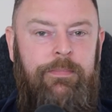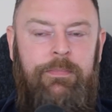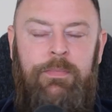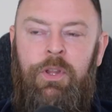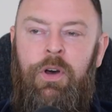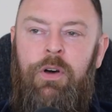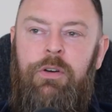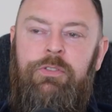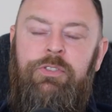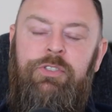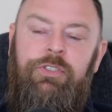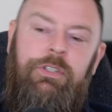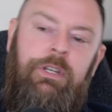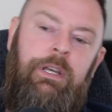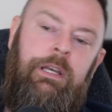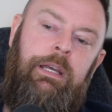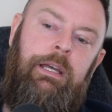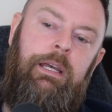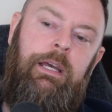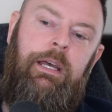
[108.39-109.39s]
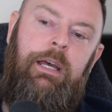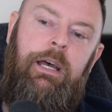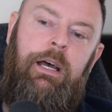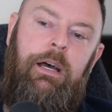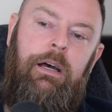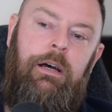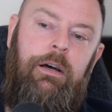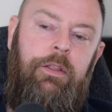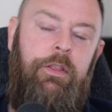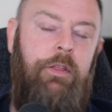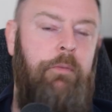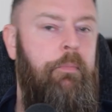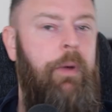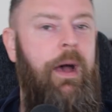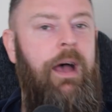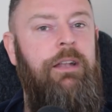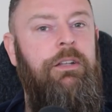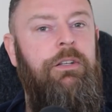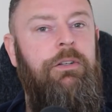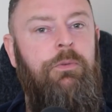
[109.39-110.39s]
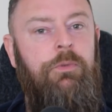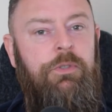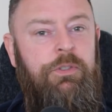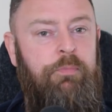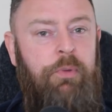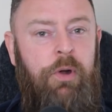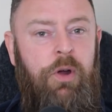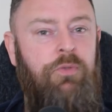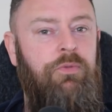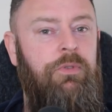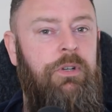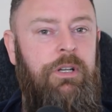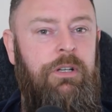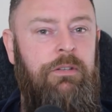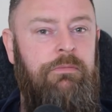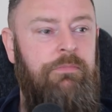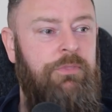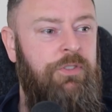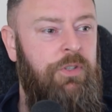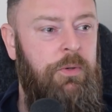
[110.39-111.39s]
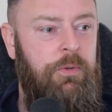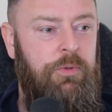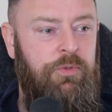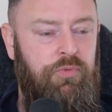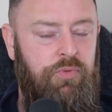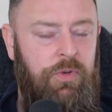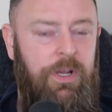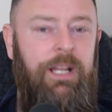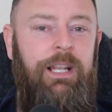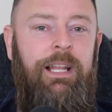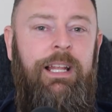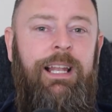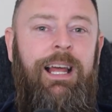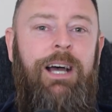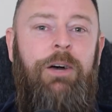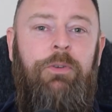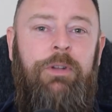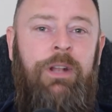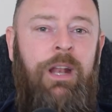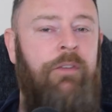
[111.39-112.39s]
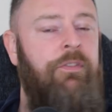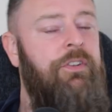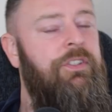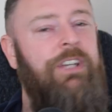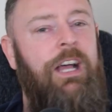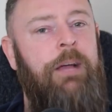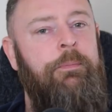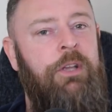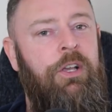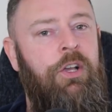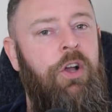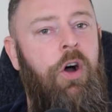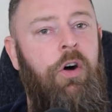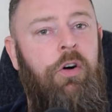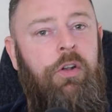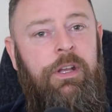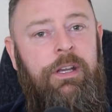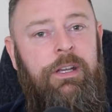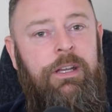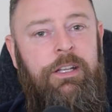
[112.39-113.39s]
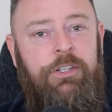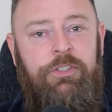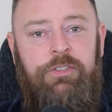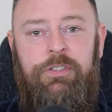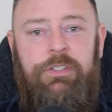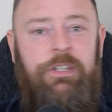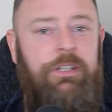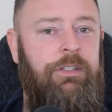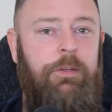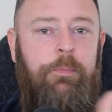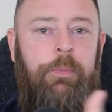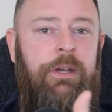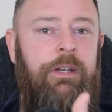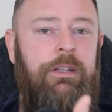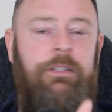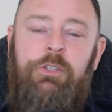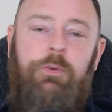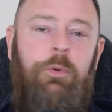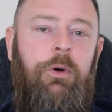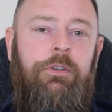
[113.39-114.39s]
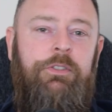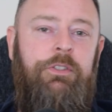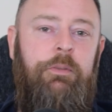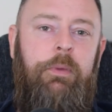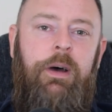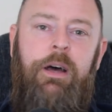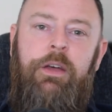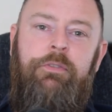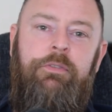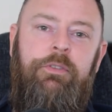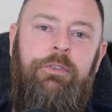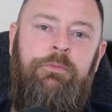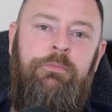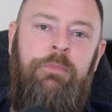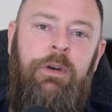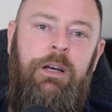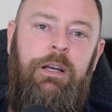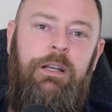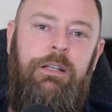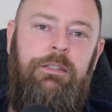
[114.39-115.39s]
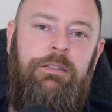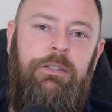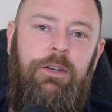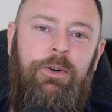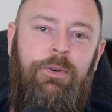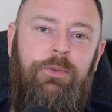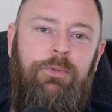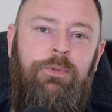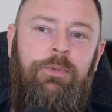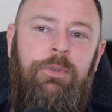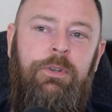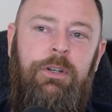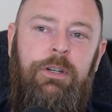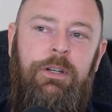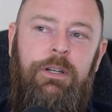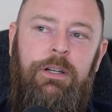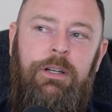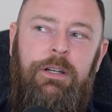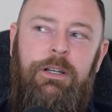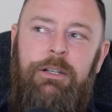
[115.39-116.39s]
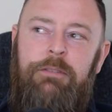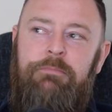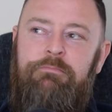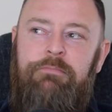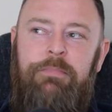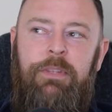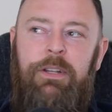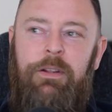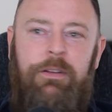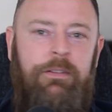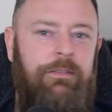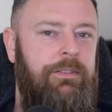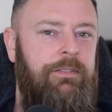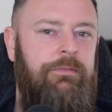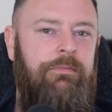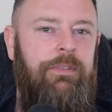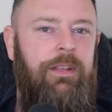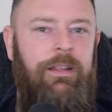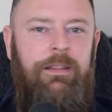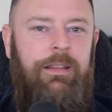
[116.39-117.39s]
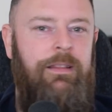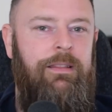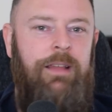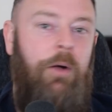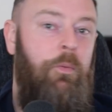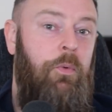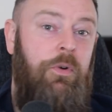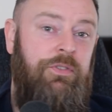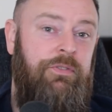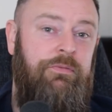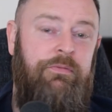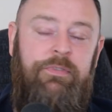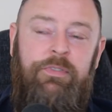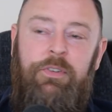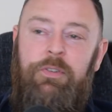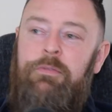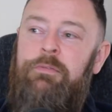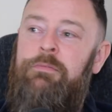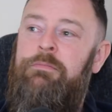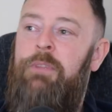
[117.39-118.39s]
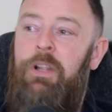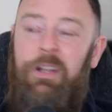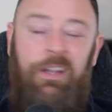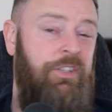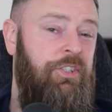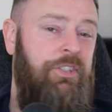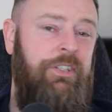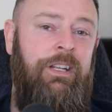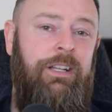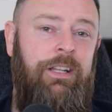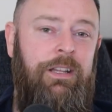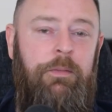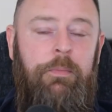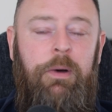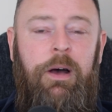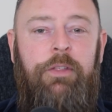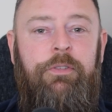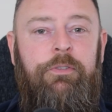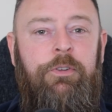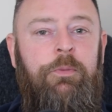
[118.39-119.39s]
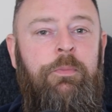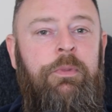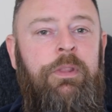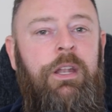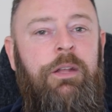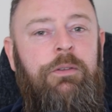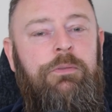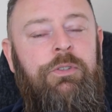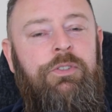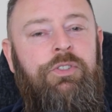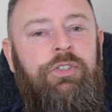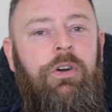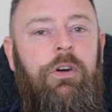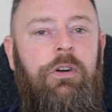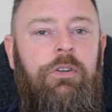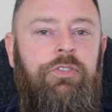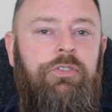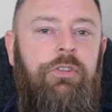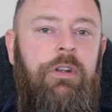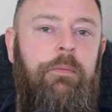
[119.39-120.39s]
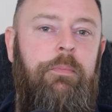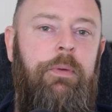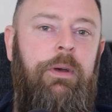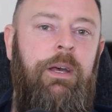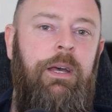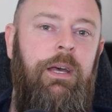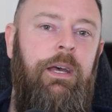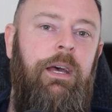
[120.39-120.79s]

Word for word: Not. Uh, the bed was broke, so it was really loud, and every time you got on it, it just disappeared towards the bathroom. So you know, that wasn't fun unless you needed the bathroom, and then it was a shorter trip.